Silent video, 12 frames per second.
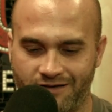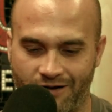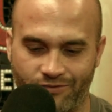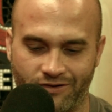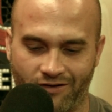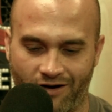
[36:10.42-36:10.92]
I
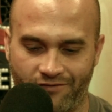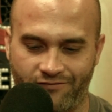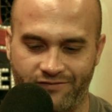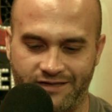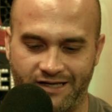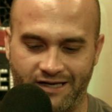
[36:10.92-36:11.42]
would
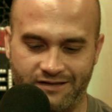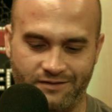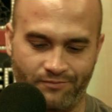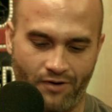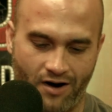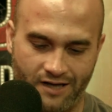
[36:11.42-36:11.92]
love to get
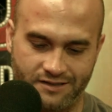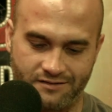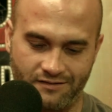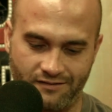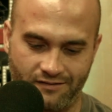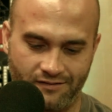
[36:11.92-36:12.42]
to
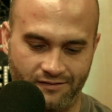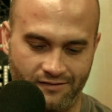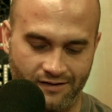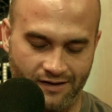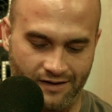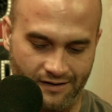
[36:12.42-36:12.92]
Boston
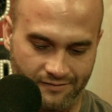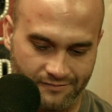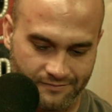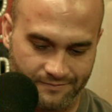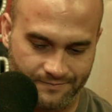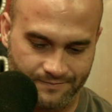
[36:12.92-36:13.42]
yeah,
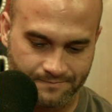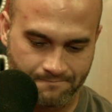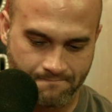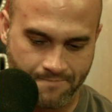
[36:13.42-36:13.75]
lobster, whatever the